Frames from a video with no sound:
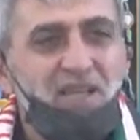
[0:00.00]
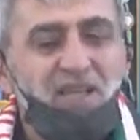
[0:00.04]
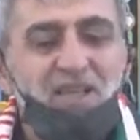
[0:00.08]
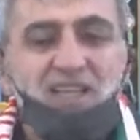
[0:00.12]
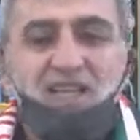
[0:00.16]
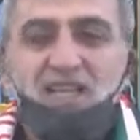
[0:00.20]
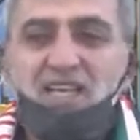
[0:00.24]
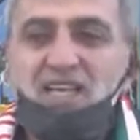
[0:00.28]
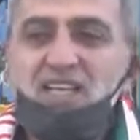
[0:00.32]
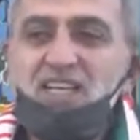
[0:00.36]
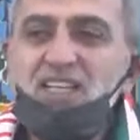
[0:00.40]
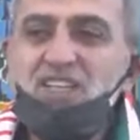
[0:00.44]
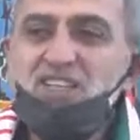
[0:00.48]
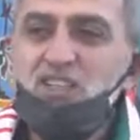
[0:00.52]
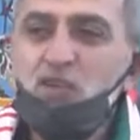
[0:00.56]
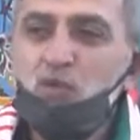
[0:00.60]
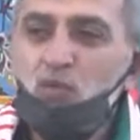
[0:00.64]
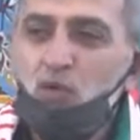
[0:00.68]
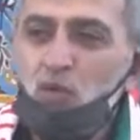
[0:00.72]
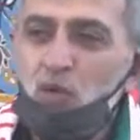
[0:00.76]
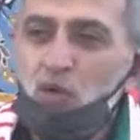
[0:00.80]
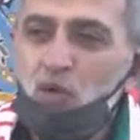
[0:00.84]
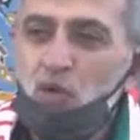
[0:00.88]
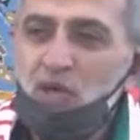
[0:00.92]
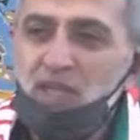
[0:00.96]
There is a
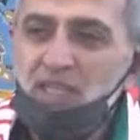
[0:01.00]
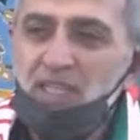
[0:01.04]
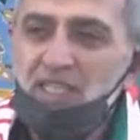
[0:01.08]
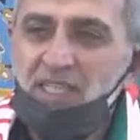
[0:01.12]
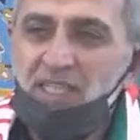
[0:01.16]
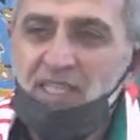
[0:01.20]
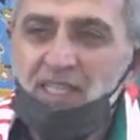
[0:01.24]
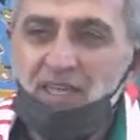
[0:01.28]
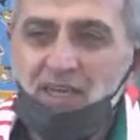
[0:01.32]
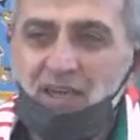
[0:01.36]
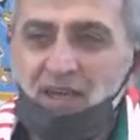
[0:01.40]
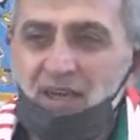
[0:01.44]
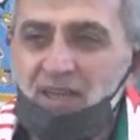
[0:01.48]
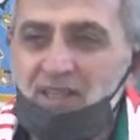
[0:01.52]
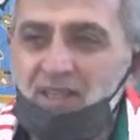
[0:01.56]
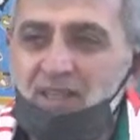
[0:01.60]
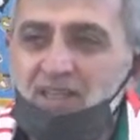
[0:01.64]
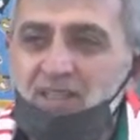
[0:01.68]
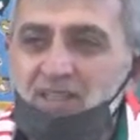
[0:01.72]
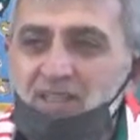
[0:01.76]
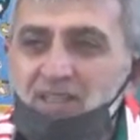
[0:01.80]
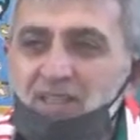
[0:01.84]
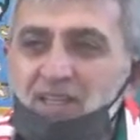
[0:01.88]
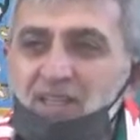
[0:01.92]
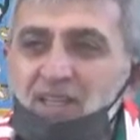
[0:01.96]
war in Iraq.
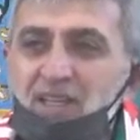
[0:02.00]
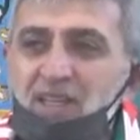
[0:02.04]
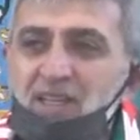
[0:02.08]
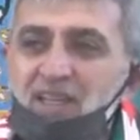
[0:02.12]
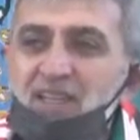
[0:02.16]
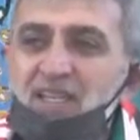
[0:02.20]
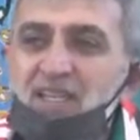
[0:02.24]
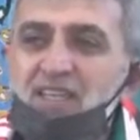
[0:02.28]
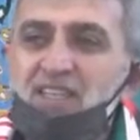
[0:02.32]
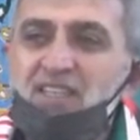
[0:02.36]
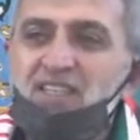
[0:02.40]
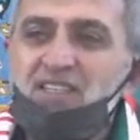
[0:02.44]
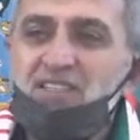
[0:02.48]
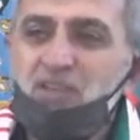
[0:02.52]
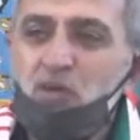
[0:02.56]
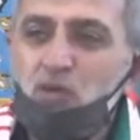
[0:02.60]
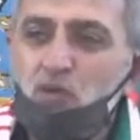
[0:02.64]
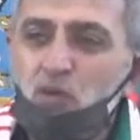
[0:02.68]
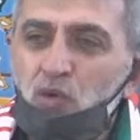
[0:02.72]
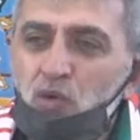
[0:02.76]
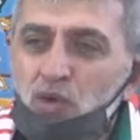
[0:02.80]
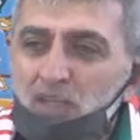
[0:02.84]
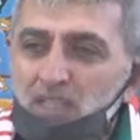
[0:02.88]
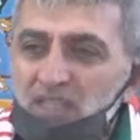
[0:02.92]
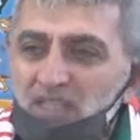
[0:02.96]
There is a
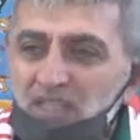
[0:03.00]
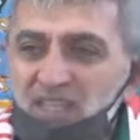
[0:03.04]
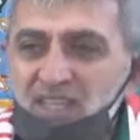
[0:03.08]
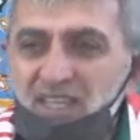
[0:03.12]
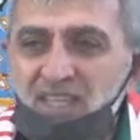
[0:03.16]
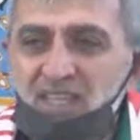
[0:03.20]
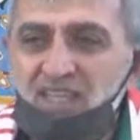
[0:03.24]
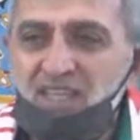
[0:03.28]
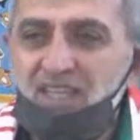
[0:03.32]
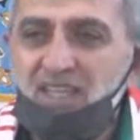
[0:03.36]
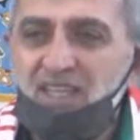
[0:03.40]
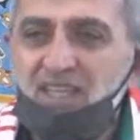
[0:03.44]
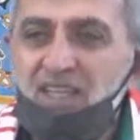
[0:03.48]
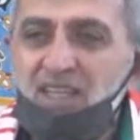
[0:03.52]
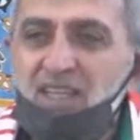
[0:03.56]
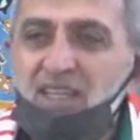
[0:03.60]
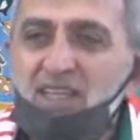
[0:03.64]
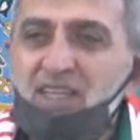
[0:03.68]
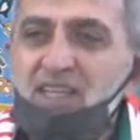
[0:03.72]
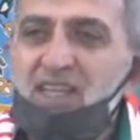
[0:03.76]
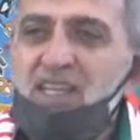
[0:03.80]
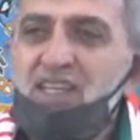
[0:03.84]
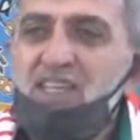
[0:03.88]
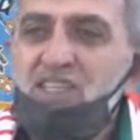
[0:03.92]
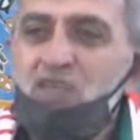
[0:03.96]
war in Syria.
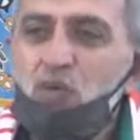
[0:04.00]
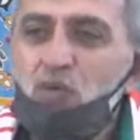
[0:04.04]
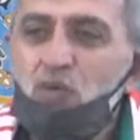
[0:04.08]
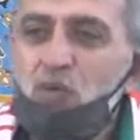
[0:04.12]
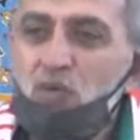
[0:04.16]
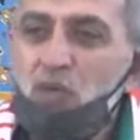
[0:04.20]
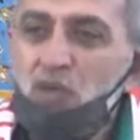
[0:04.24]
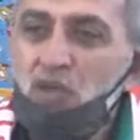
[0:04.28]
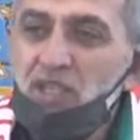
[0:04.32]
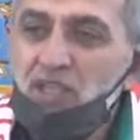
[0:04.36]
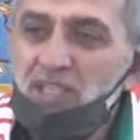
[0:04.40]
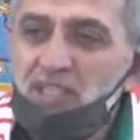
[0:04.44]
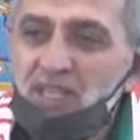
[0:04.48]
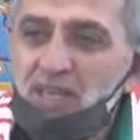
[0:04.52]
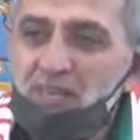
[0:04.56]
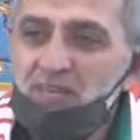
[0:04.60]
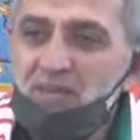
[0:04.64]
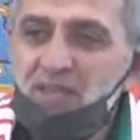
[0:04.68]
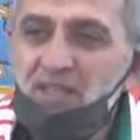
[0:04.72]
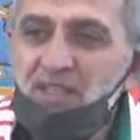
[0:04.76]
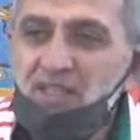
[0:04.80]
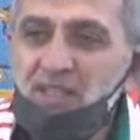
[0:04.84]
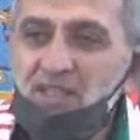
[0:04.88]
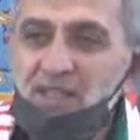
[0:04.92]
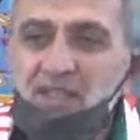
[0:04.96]
There is a war in
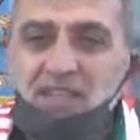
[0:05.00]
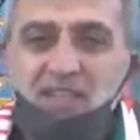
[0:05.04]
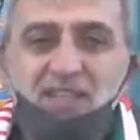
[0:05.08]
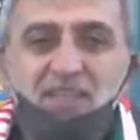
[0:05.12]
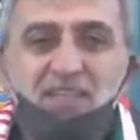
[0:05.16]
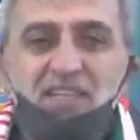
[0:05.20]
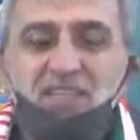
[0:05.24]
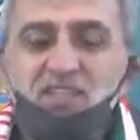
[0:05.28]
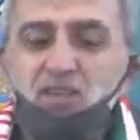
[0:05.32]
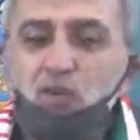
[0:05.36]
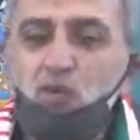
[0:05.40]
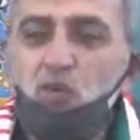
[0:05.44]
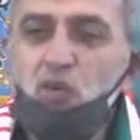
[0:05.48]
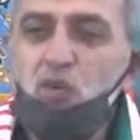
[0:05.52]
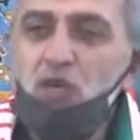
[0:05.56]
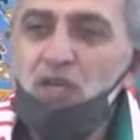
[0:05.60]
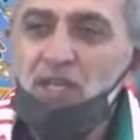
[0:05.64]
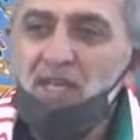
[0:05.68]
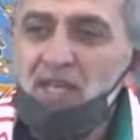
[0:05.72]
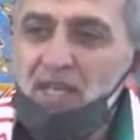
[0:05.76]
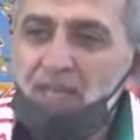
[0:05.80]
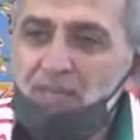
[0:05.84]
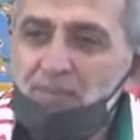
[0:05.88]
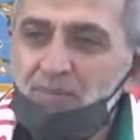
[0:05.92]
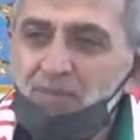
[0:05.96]
Yemen. There is a war
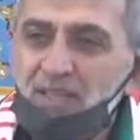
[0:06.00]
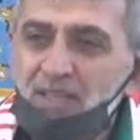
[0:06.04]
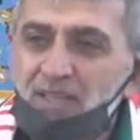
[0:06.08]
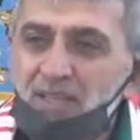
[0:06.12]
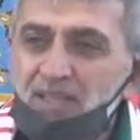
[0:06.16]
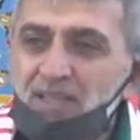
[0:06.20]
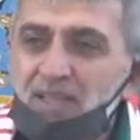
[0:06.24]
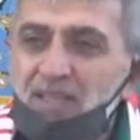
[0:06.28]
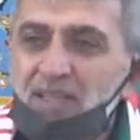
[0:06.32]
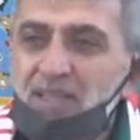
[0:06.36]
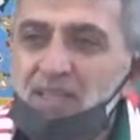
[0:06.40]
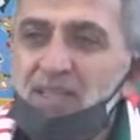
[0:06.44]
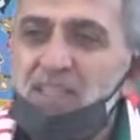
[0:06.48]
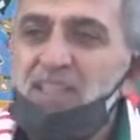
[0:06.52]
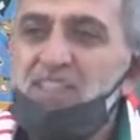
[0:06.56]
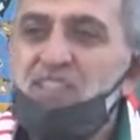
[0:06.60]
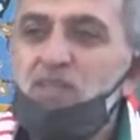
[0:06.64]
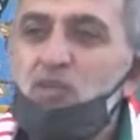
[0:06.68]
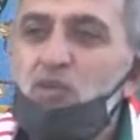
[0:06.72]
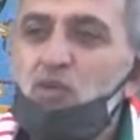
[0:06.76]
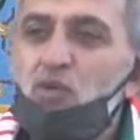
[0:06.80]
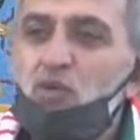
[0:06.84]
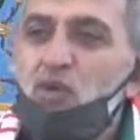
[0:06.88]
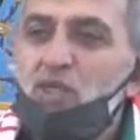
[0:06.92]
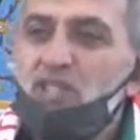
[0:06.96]
in Libya. There is
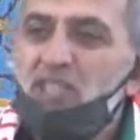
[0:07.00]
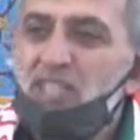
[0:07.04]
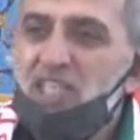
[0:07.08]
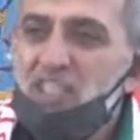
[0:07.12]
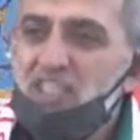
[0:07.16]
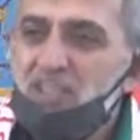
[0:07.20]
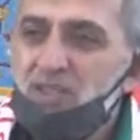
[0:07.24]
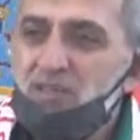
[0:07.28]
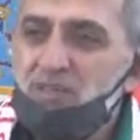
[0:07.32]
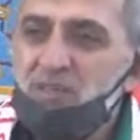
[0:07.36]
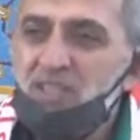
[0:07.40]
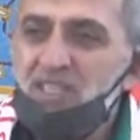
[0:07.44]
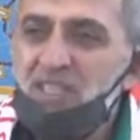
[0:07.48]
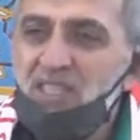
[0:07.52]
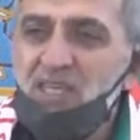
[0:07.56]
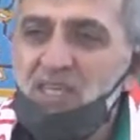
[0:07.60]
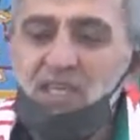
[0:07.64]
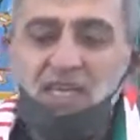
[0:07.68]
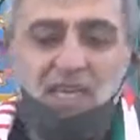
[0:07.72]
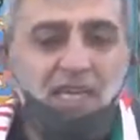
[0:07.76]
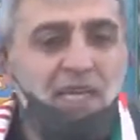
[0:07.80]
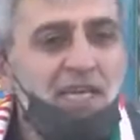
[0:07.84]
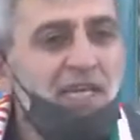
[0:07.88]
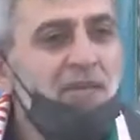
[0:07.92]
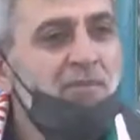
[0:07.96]
a war in Kashmir,
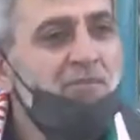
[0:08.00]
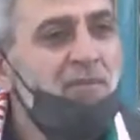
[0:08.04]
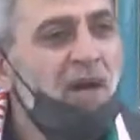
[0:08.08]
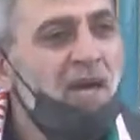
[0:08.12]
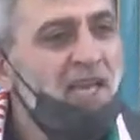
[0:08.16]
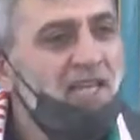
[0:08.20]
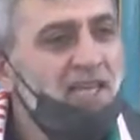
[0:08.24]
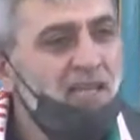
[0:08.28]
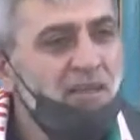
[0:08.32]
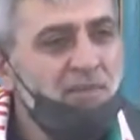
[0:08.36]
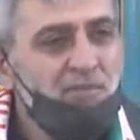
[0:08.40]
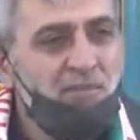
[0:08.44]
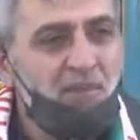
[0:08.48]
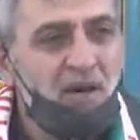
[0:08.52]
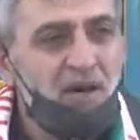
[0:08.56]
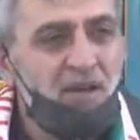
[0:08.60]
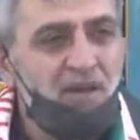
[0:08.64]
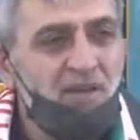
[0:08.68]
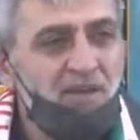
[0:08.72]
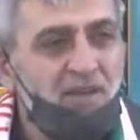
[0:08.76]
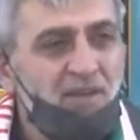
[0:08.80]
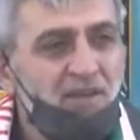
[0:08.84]
in Myanmar.